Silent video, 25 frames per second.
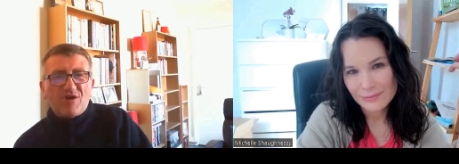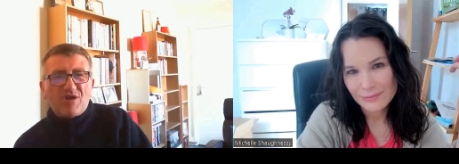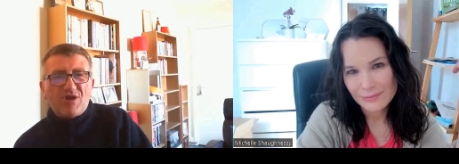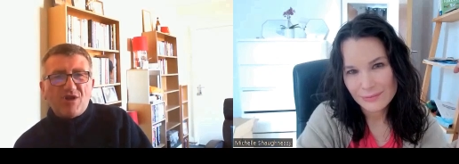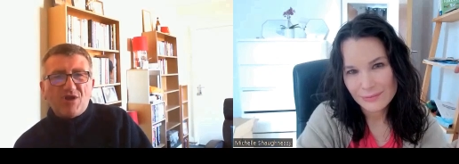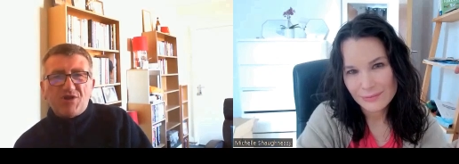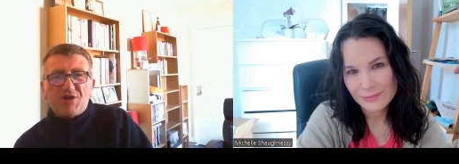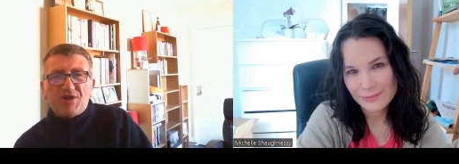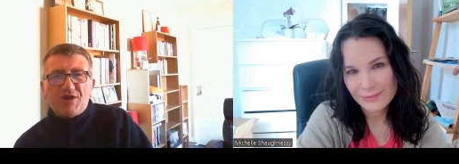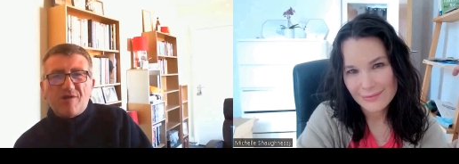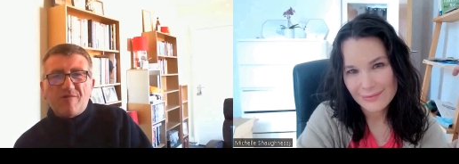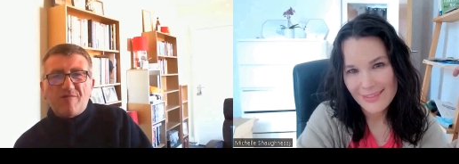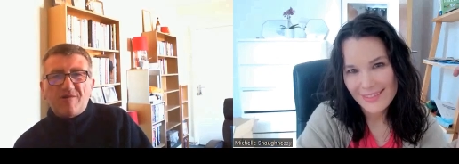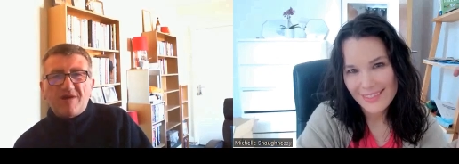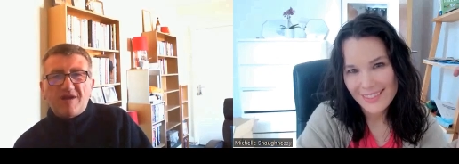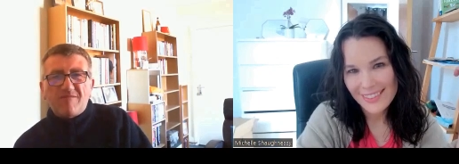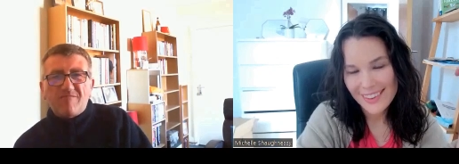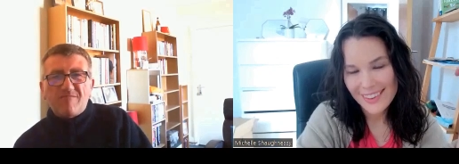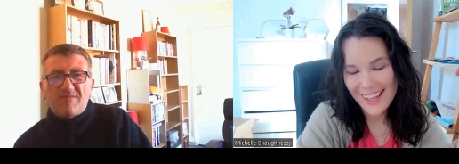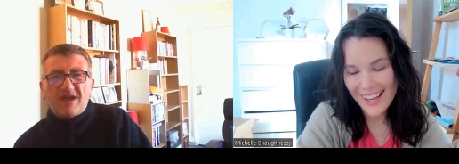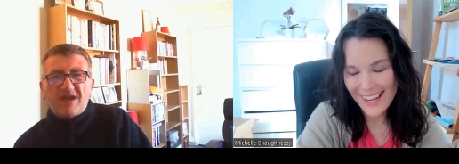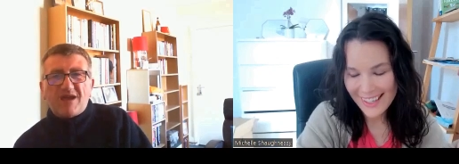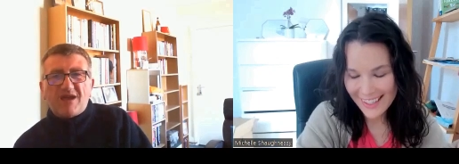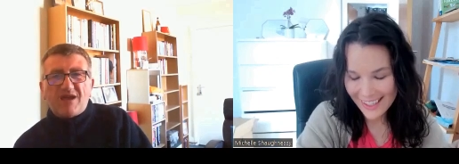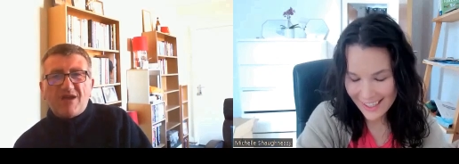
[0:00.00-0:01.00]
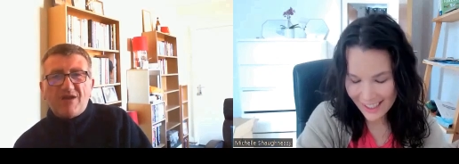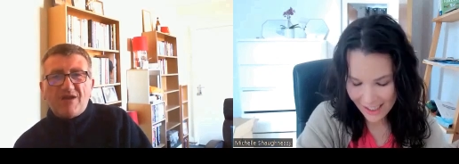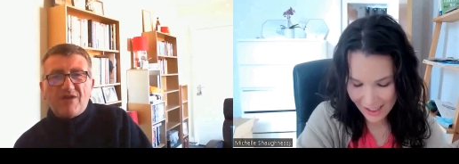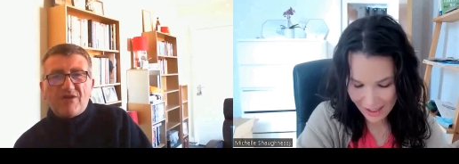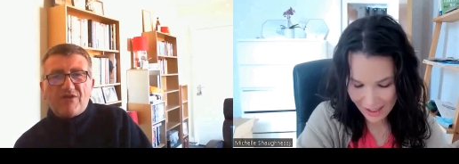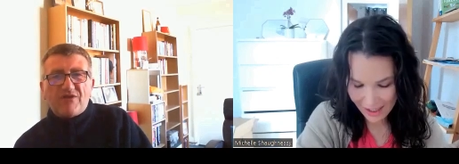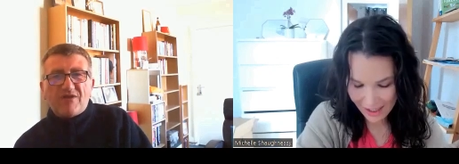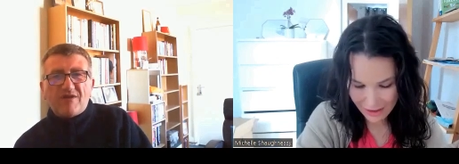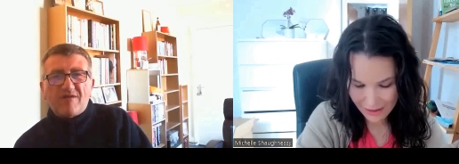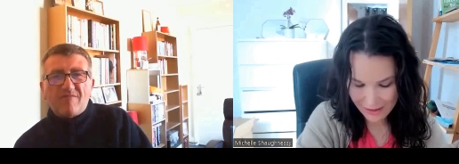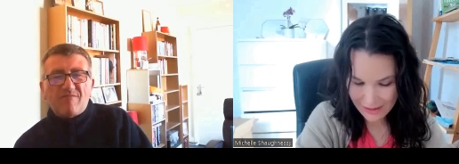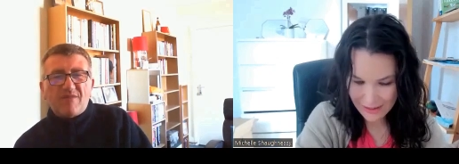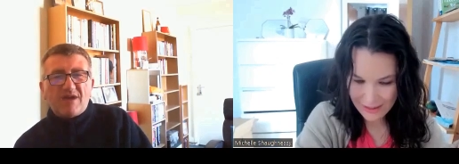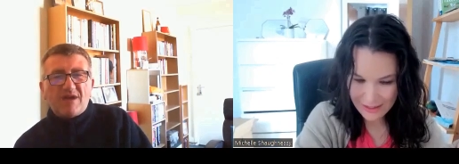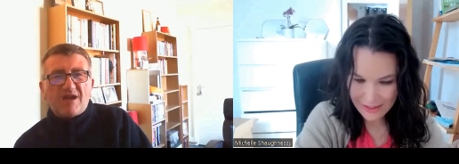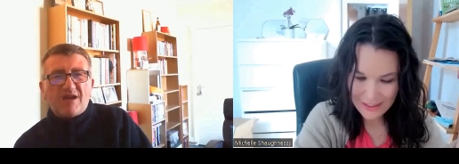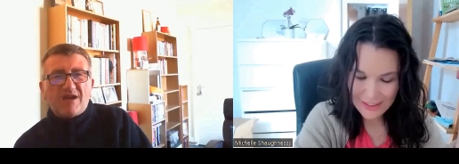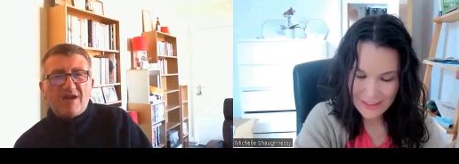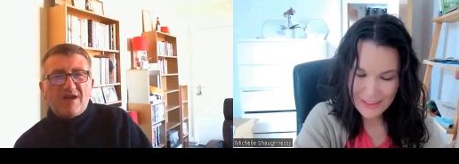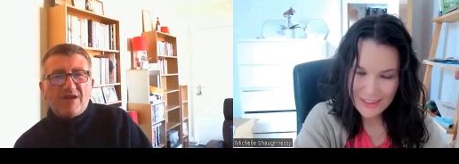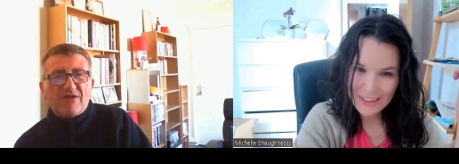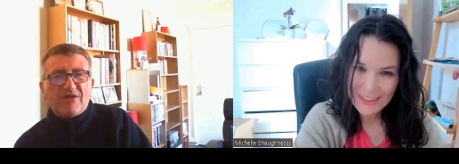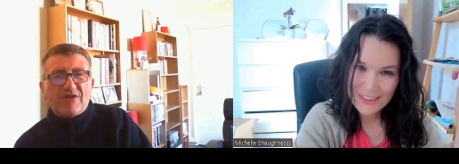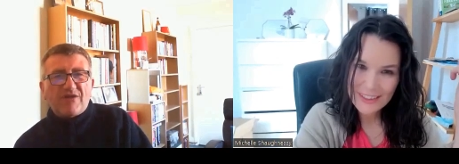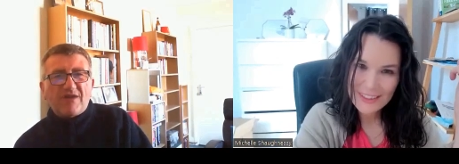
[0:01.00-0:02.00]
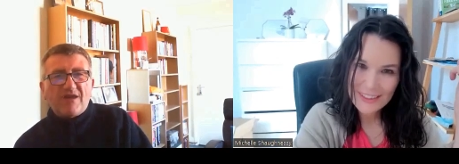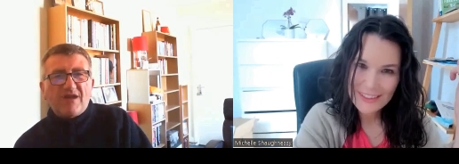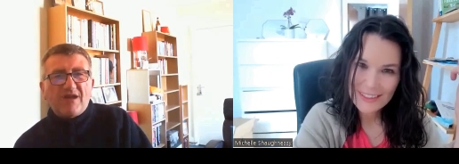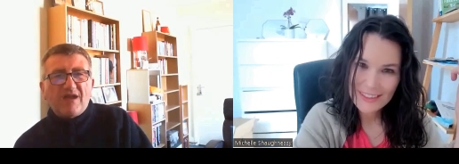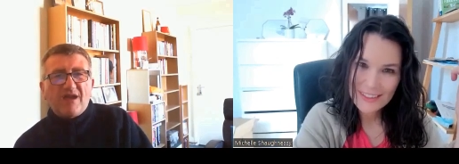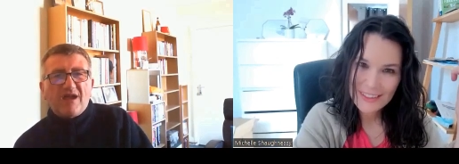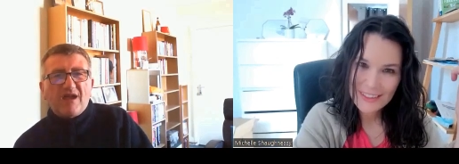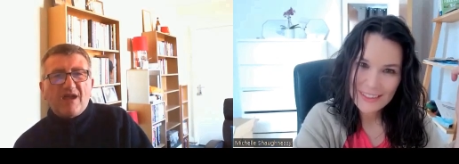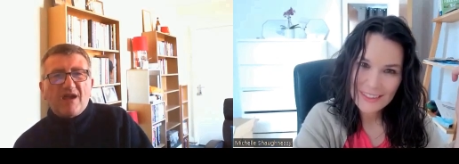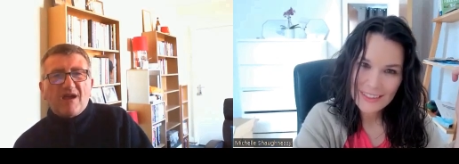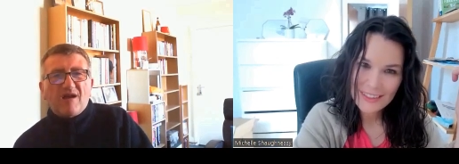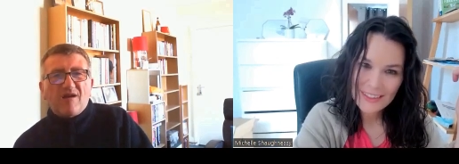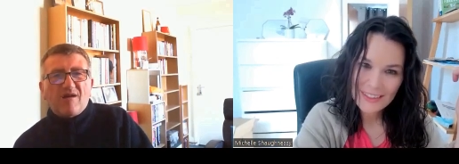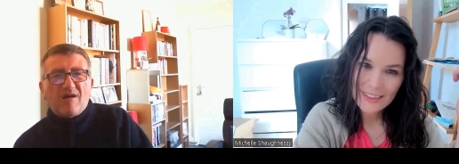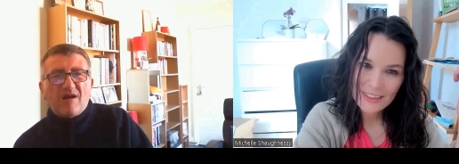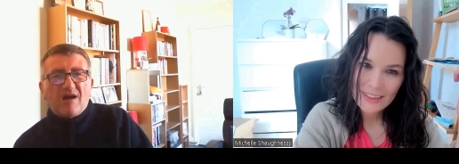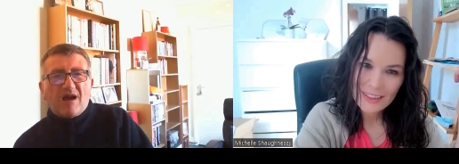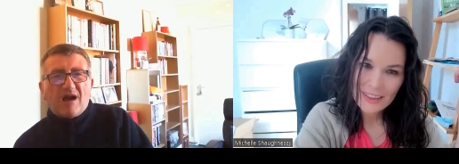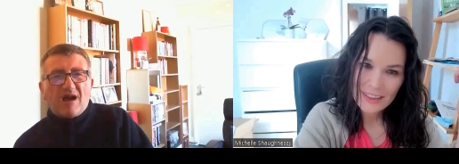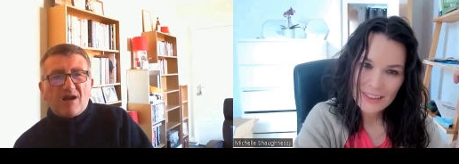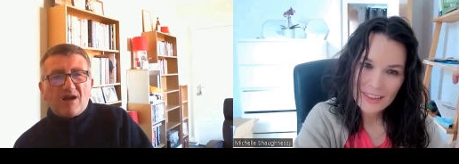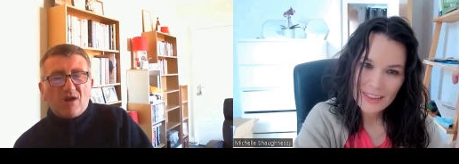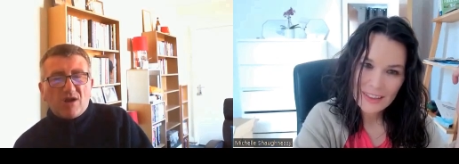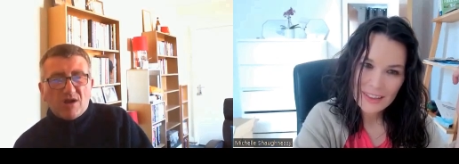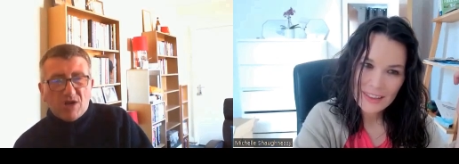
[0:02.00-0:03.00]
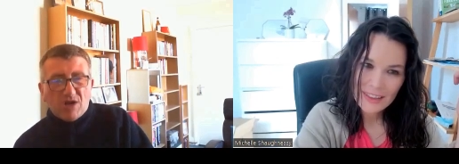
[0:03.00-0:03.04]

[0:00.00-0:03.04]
Speaker 1: what you're doing. Because, Thank you. Because I, uh,